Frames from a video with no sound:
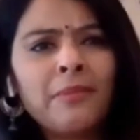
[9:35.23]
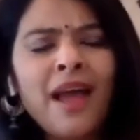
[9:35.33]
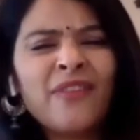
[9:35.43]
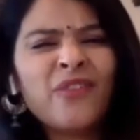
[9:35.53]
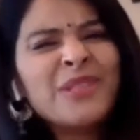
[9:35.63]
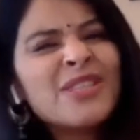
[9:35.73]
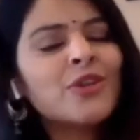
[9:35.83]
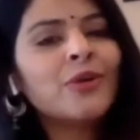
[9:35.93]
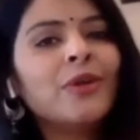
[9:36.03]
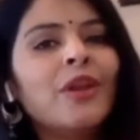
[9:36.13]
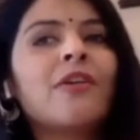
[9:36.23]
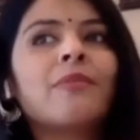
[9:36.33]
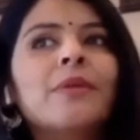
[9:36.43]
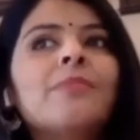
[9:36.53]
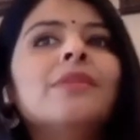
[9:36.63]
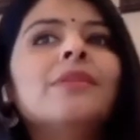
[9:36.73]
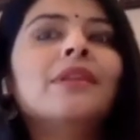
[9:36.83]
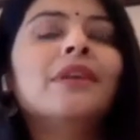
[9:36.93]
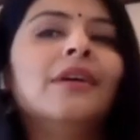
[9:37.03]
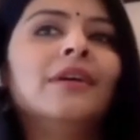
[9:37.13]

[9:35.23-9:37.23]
It's just, you know, a lot of people, uh,